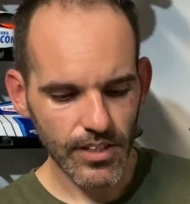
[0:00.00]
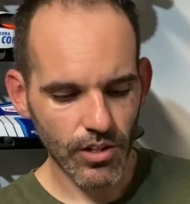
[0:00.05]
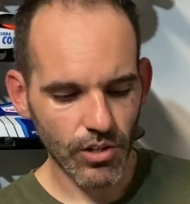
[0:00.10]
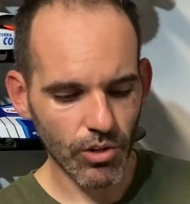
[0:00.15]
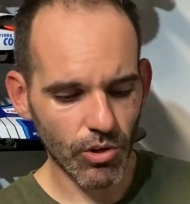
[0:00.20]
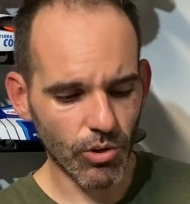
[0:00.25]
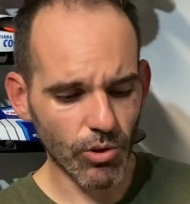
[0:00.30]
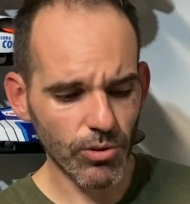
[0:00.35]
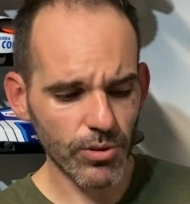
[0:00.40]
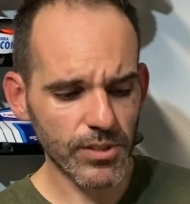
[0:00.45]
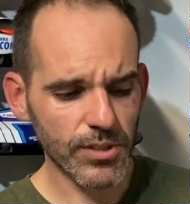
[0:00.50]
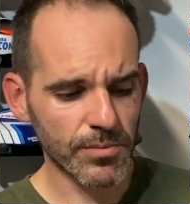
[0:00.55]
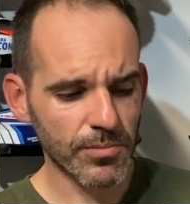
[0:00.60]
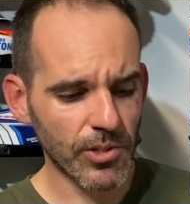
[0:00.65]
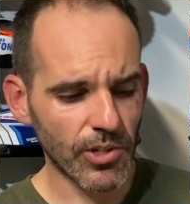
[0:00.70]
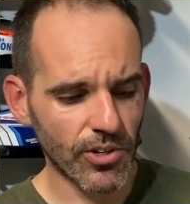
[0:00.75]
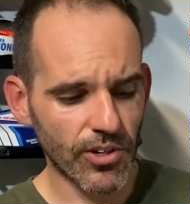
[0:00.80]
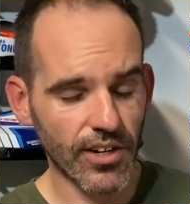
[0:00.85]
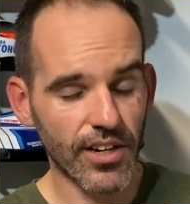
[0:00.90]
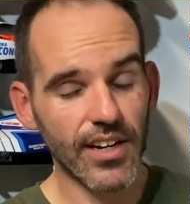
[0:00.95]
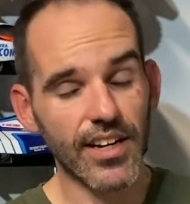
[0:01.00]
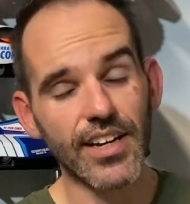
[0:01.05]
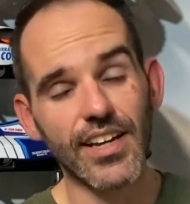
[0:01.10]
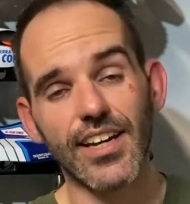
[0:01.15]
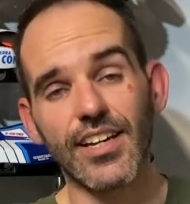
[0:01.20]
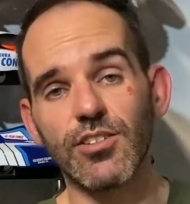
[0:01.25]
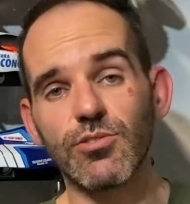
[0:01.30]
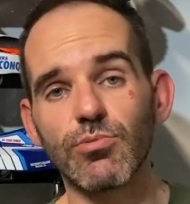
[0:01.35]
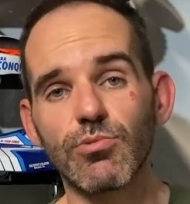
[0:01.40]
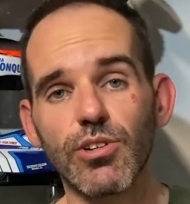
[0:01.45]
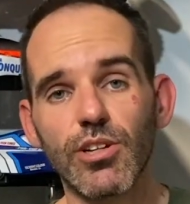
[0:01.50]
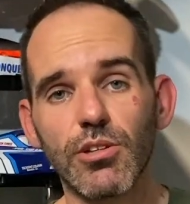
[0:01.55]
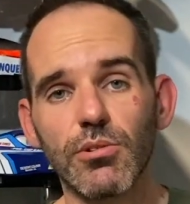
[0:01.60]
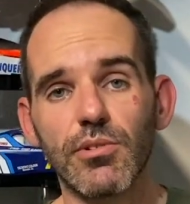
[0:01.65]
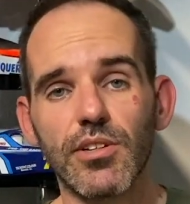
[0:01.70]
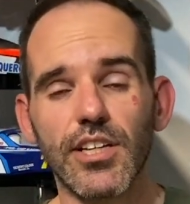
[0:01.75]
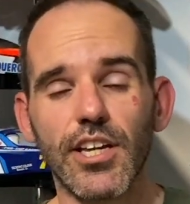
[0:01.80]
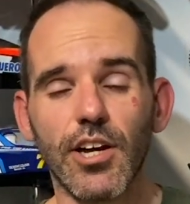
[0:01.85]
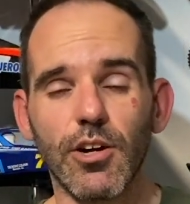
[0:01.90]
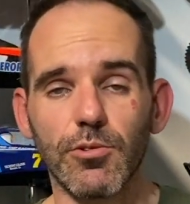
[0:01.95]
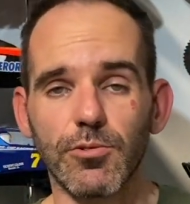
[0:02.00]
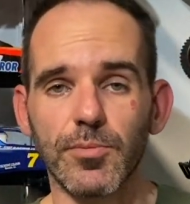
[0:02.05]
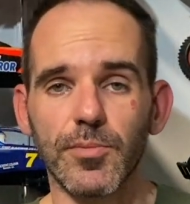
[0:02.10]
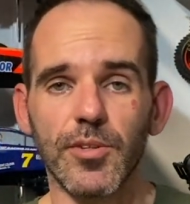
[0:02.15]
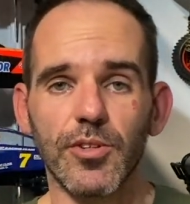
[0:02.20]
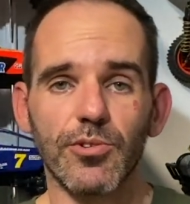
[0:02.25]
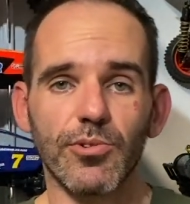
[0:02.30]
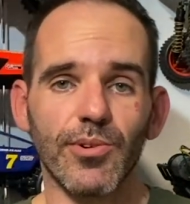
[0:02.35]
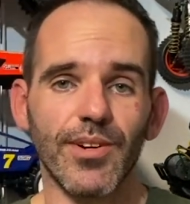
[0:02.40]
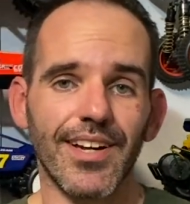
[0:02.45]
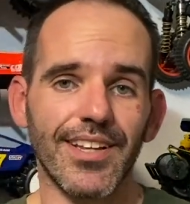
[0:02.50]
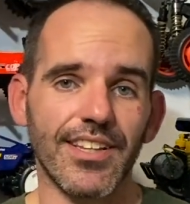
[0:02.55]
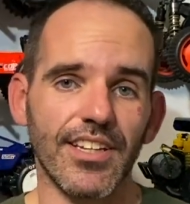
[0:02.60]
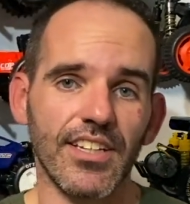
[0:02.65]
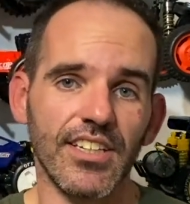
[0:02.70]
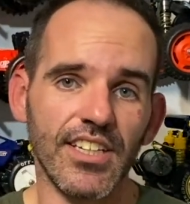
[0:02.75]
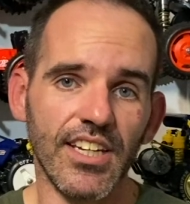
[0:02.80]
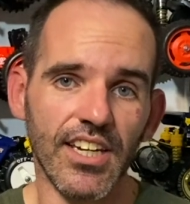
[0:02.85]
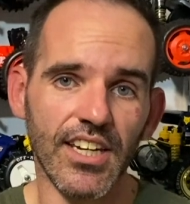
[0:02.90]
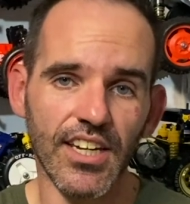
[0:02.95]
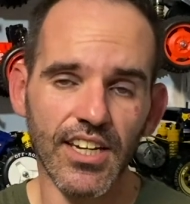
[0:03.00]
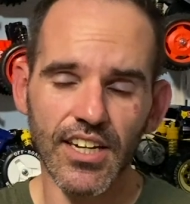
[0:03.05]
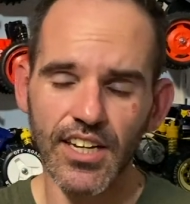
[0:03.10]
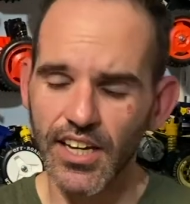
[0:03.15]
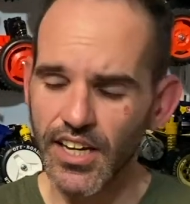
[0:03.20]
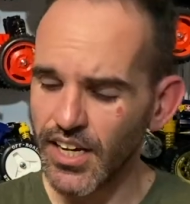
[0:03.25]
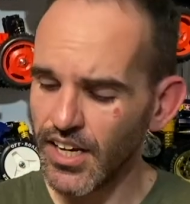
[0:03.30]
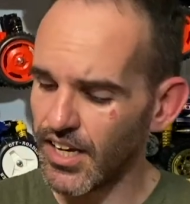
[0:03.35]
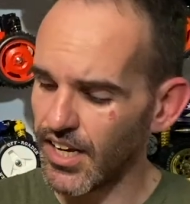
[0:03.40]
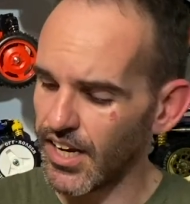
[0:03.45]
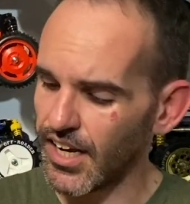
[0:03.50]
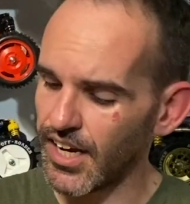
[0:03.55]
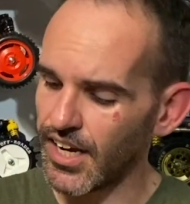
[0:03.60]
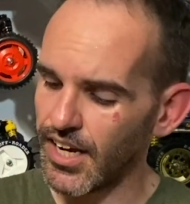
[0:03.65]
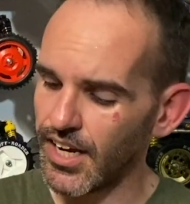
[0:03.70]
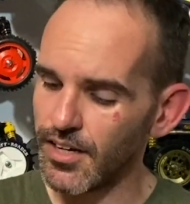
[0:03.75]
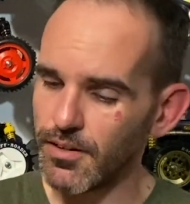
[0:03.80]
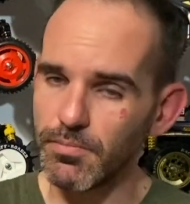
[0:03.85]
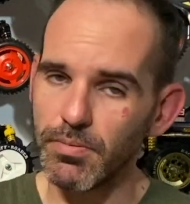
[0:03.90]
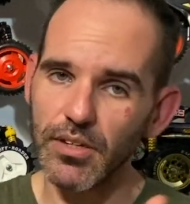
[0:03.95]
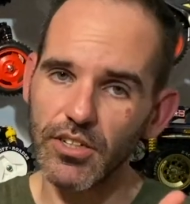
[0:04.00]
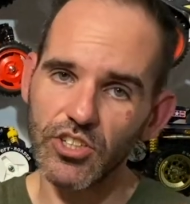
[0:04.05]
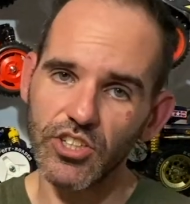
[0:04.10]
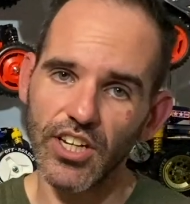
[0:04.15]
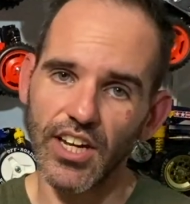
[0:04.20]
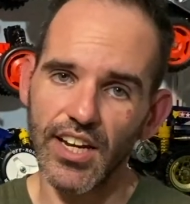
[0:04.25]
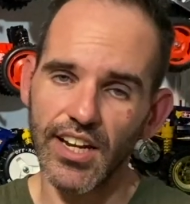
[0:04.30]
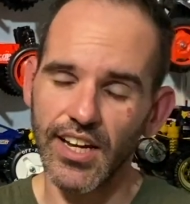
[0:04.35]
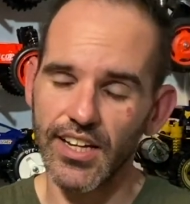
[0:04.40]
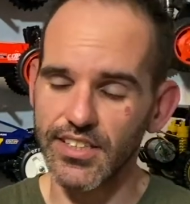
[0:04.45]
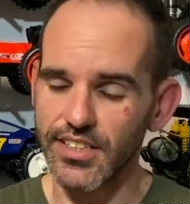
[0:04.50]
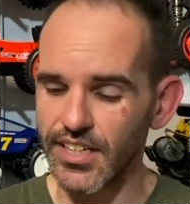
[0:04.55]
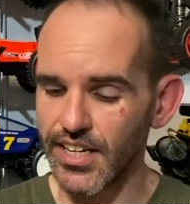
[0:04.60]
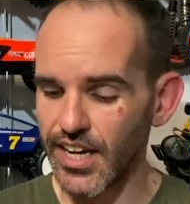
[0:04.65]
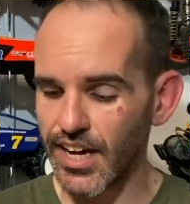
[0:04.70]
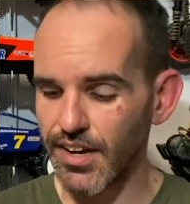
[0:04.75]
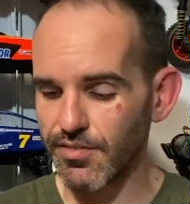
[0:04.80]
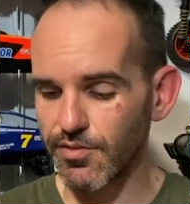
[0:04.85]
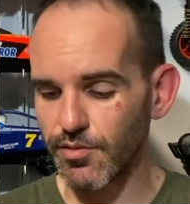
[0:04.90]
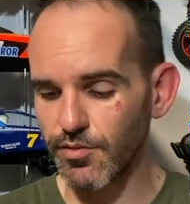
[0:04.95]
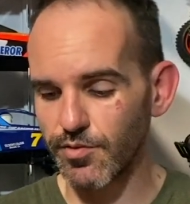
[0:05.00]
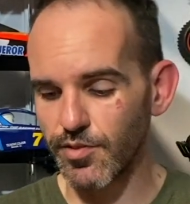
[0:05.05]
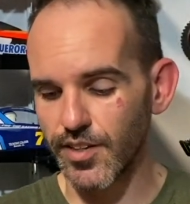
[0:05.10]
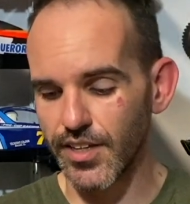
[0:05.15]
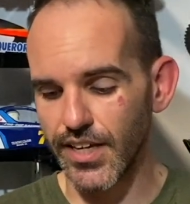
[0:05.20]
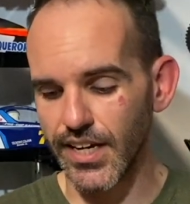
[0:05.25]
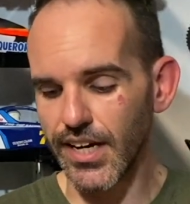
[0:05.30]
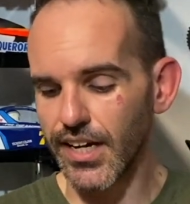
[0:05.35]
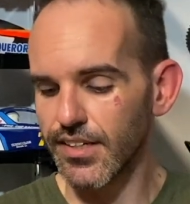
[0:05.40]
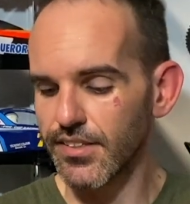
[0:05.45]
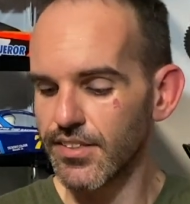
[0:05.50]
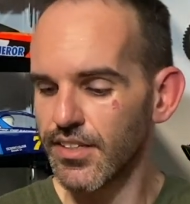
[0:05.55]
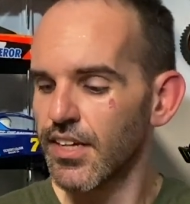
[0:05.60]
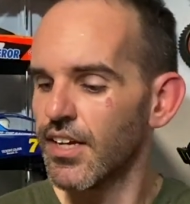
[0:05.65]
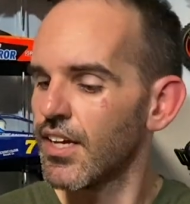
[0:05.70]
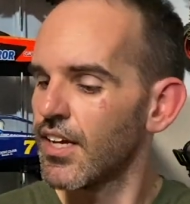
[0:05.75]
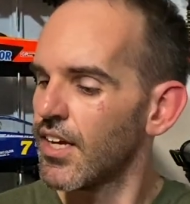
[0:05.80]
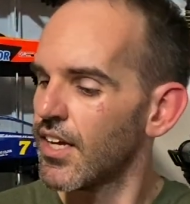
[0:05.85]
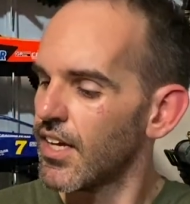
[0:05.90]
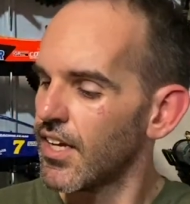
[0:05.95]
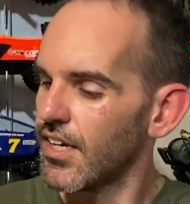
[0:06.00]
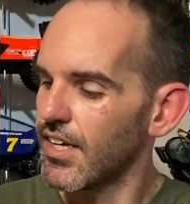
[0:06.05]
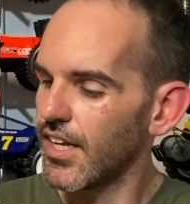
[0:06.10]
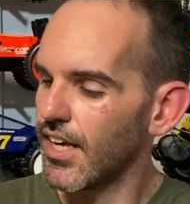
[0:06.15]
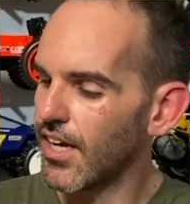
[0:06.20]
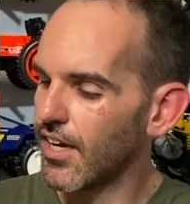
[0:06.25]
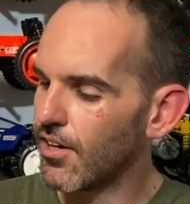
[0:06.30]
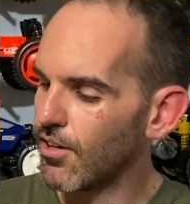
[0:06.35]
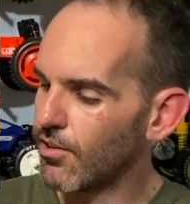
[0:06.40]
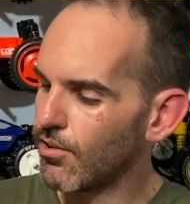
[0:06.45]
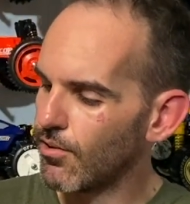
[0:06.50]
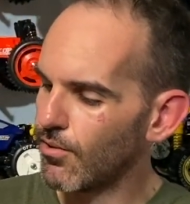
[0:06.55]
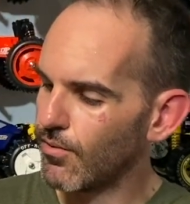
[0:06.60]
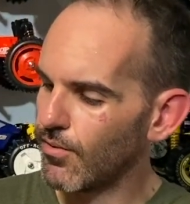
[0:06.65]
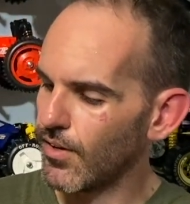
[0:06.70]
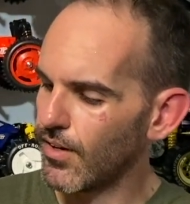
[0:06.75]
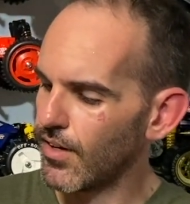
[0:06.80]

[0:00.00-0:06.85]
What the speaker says: Awesome guy, he's really, really helped me throughout the year, and big shout out to Gavin for that. Now,